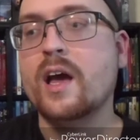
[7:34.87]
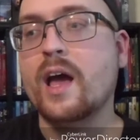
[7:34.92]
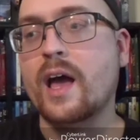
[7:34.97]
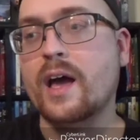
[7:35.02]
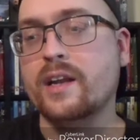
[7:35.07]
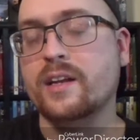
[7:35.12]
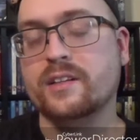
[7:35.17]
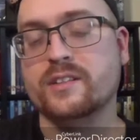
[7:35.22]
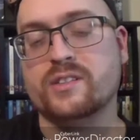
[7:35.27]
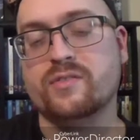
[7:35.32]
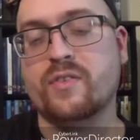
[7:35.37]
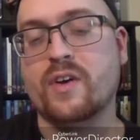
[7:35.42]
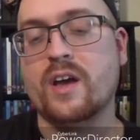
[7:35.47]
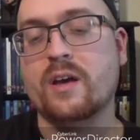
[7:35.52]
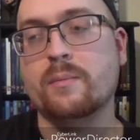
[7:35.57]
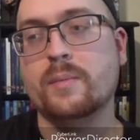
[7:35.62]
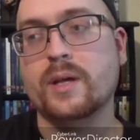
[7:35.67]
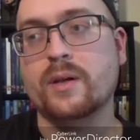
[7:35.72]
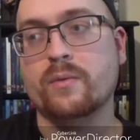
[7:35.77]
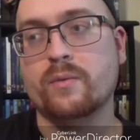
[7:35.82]
and his
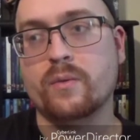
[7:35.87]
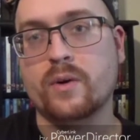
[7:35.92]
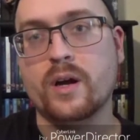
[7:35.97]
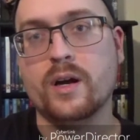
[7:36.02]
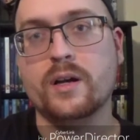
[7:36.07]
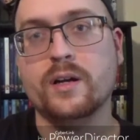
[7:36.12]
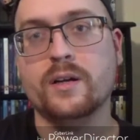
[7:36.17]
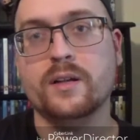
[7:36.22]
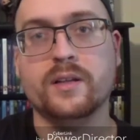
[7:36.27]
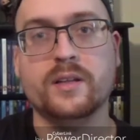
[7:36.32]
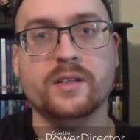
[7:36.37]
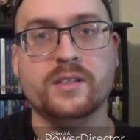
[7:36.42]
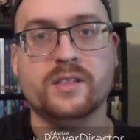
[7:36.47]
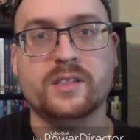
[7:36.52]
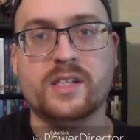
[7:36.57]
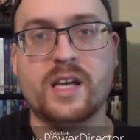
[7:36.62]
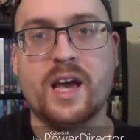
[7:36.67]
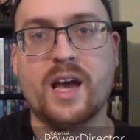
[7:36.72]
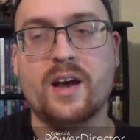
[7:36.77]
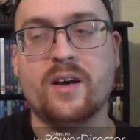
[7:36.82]
family run this
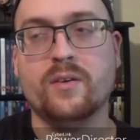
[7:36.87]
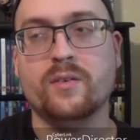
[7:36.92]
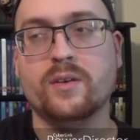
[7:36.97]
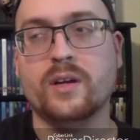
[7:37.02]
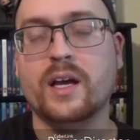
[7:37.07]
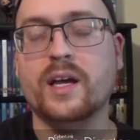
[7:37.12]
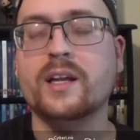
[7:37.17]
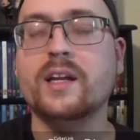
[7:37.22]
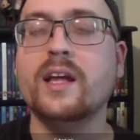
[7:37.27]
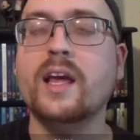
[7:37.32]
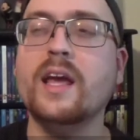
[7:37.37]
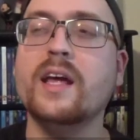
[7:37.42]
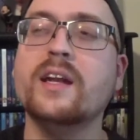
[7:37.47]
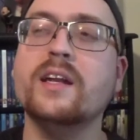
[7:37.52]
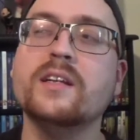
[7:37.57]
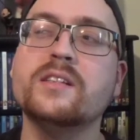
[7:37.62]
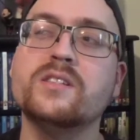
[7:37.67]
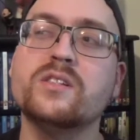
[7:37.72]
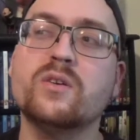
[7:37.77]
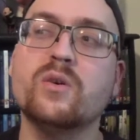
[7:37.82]
town and and
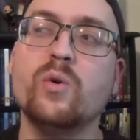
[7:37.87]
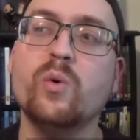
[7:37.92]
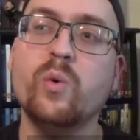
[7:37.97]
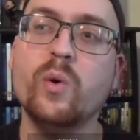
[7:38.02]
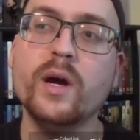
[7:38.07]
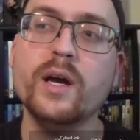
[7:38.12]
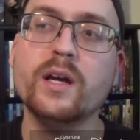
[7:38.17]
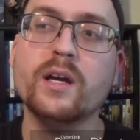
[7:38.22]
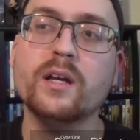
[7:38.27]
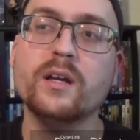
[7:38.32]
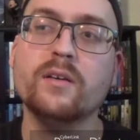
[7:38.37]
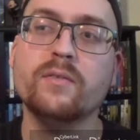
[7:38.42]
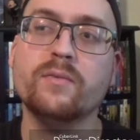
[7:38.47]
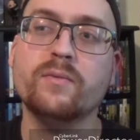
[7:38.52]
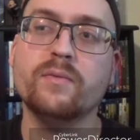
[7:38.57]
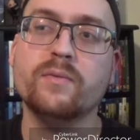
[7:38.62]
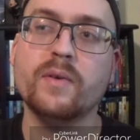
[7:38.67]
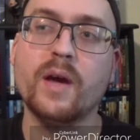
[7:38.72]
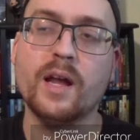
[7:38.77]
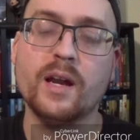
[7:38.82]
it's quick and,
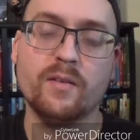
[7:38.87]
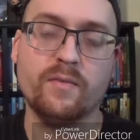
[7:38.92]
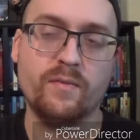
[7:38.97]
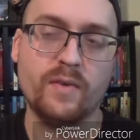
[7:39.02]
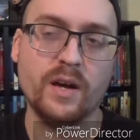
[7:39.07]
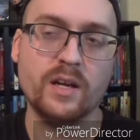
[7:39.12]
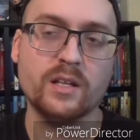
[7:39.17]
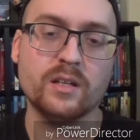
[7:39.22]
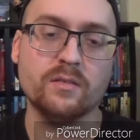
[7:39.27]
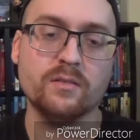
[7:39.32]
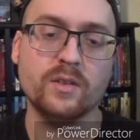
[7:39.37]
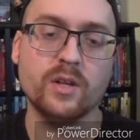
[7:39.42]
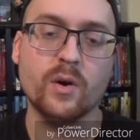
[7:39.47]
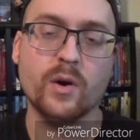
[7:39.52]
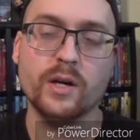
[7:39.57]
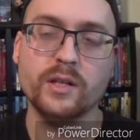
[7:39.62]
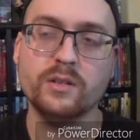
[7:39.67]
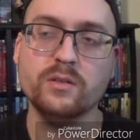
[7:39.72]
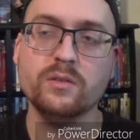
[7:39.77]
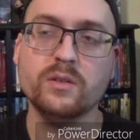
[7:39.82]
eff- and effective though
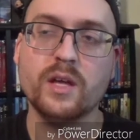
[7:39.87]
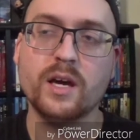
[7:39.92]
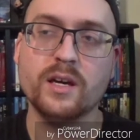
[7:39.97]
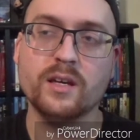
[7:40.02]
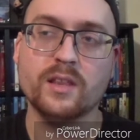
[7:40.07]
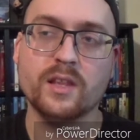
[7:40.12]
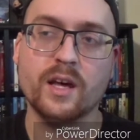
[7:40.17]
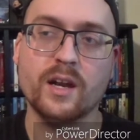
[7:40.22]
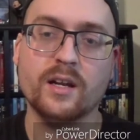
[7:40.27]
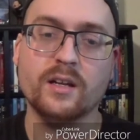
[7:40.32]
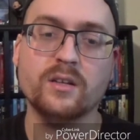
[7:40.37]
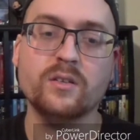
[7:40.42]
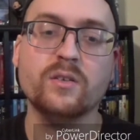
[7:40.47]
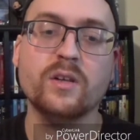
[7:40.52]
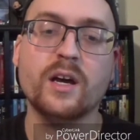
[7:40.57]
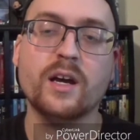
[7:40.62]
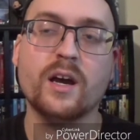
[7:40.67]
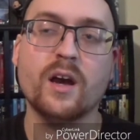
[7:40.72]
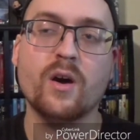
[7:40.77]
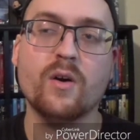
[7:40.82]
i do like that i do
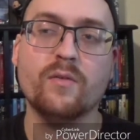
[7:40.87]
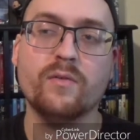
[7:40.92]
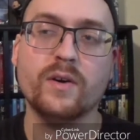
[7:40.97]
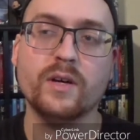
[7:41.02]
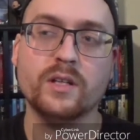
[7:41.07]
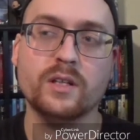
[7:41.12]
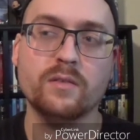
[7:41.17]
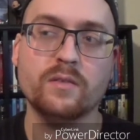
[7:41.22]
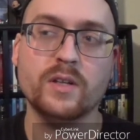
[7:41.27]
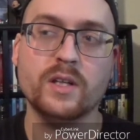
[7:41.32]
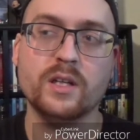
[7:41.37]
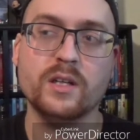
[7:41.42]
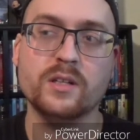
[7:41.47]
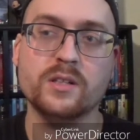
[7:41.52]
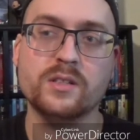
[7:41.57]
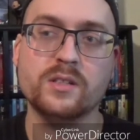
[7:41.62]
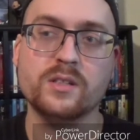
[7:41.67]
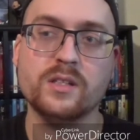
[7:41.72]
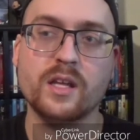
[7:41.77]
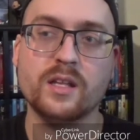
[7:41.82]
like how effective it
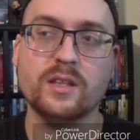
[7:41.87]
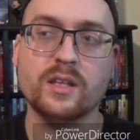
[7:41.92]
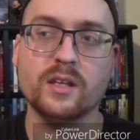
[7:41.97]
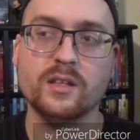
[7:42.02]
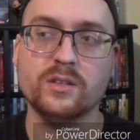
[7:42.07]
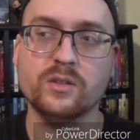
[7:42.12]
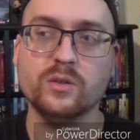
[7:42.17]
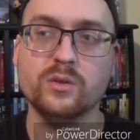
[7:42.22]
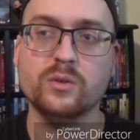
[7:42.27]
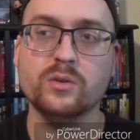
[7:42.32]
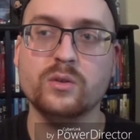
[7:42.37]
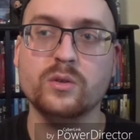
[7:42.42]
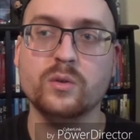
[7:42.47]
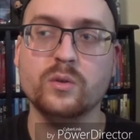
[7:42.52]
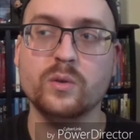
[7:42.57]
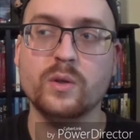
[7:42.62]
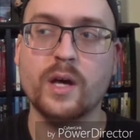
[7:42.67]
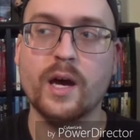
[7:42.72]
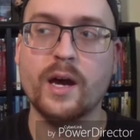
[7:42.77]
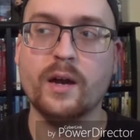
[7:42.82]
is that they do
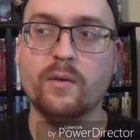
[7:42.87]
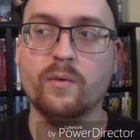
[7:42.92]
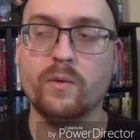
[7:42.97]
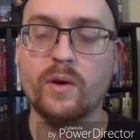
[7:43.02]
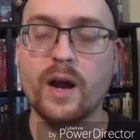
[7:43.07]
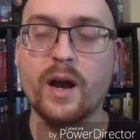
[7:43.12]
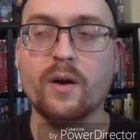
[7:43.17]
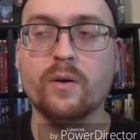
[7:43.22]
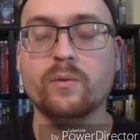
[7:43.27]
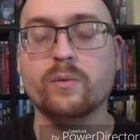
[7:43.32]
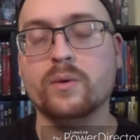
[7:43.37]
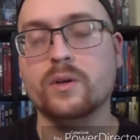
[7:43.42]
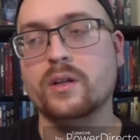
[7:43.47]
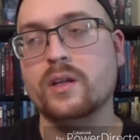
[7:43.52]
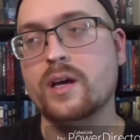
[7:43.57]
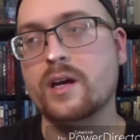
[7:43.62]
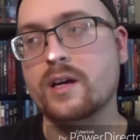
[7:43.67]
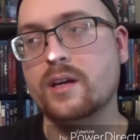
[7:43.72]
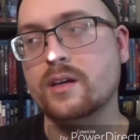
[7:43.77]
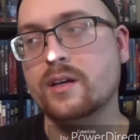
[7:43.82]
do that route We're
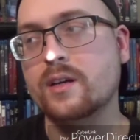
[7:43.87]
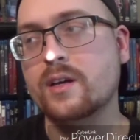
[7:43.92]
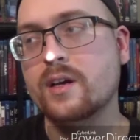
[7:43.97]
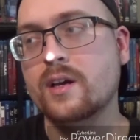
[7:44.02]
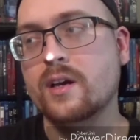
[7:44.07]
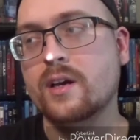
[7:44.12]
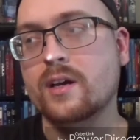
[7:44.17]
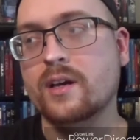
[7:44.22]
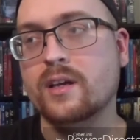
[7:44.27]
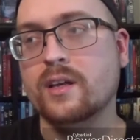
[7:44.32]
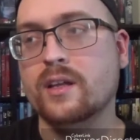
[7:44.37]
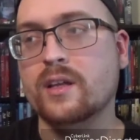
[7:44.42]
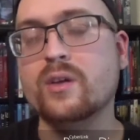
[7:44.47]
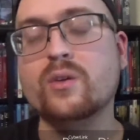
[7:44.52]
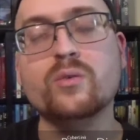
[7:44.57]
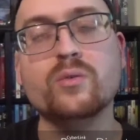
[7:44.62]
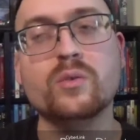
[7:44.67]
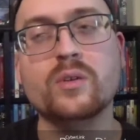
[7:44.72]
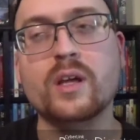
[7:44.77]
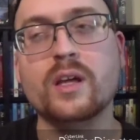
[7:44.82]
like
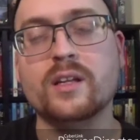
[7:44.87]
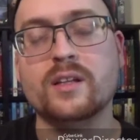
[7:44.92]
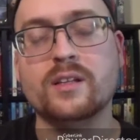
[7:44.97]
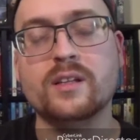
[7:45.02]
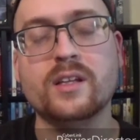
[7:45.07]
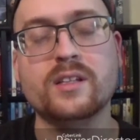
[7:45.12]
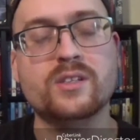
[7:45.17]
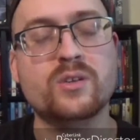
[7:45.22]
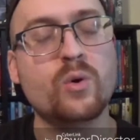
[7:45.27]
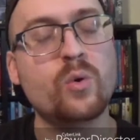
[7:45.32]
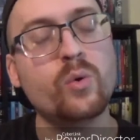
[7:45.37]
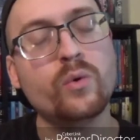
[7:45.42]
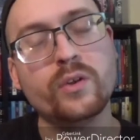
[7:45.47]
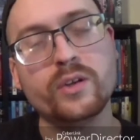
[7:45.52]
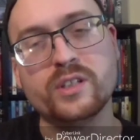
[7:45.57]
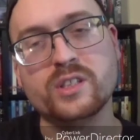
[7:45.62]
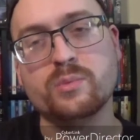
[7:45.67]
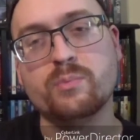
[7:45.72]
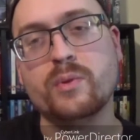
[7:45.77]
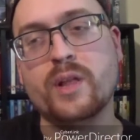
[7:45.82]
you it, it's cool
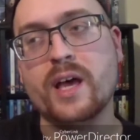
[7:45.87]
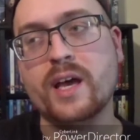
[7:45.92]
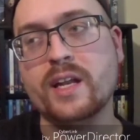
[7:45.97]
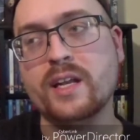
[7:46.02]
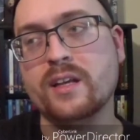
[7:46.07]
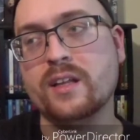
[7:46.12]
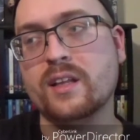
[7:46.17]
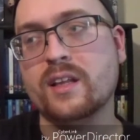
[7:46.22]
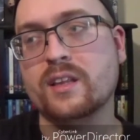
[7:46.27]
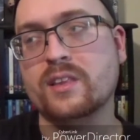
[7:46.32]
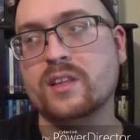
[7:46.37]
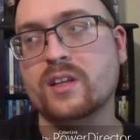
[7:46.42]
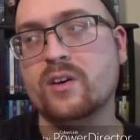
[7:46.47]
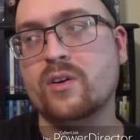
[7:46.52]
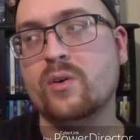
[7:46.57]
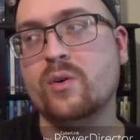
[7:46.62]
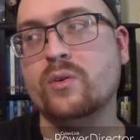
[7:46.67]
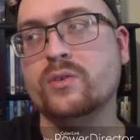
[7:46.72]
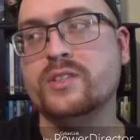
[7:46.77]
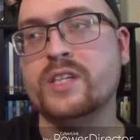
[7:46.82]
explaining that the
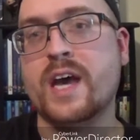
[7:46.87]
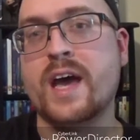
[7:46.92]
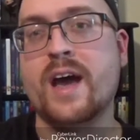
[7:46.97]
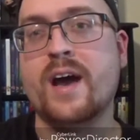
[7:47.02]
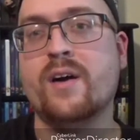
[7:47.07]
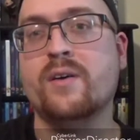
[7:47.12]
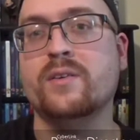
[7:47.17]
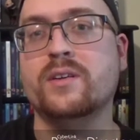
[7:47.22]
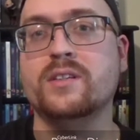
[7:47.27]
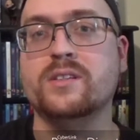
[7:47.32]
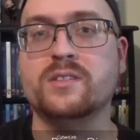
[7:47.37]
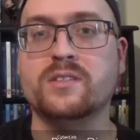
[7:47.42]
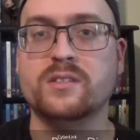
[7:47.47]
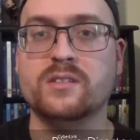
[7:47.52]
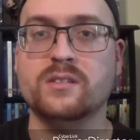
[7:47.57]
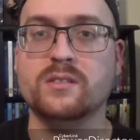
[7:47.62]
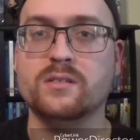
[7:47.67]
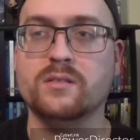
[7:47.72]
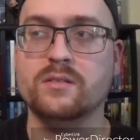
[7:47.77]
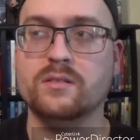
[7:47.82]
whole town
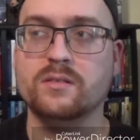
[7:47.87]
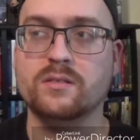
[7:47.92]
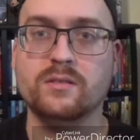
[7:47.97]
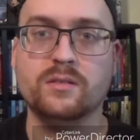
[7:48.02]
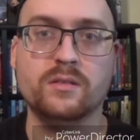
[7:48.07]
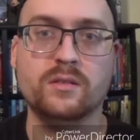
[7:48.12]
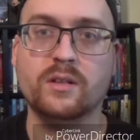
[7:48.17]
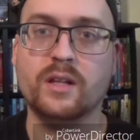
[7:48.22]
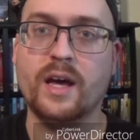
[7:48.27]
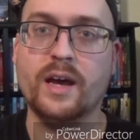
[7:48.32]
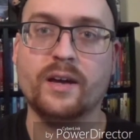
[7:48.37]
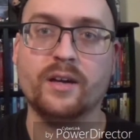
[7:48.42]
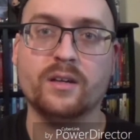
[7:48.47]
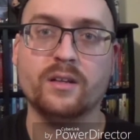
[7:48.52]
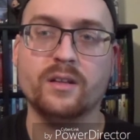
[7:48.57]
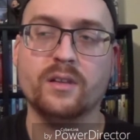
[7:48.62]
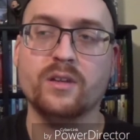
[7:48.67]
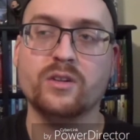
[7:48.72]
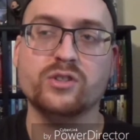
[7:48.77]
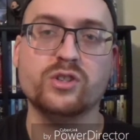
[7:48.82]
is like
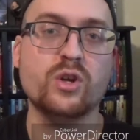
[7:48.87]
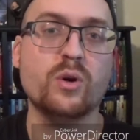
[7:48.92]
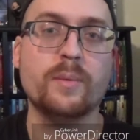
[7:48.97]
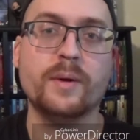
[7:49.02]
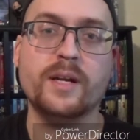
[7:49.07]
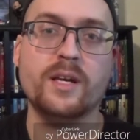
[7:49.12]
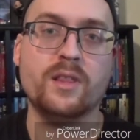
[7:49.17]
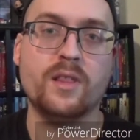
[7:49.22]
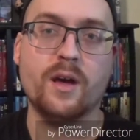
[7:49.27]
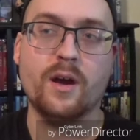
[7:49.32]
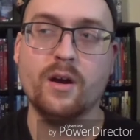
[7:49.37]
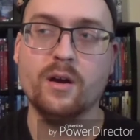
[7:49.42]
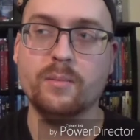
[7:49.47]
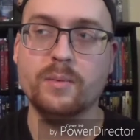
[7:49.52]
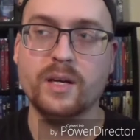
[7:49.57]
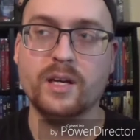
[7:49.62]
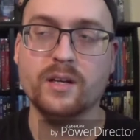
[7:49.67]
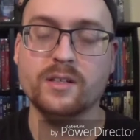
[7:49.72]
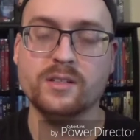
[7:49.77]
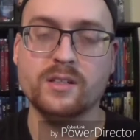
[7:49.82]
there's nobody there
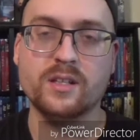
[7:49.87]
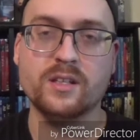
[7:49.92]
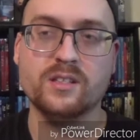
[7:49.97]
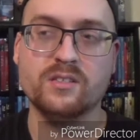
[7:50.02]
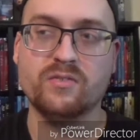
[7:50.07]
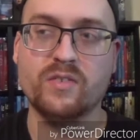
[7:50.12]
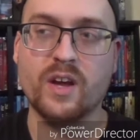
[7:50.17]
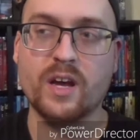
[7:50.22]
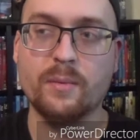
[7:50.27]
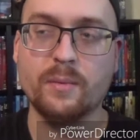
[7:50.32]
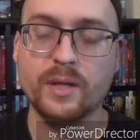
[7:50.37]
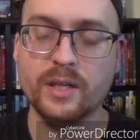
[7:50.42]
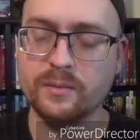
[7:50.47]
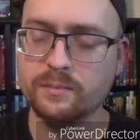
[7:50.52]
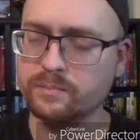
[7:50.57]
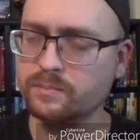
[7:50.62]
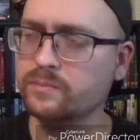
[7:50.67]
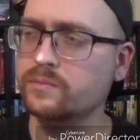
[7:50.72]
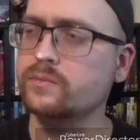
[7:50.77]
because of this family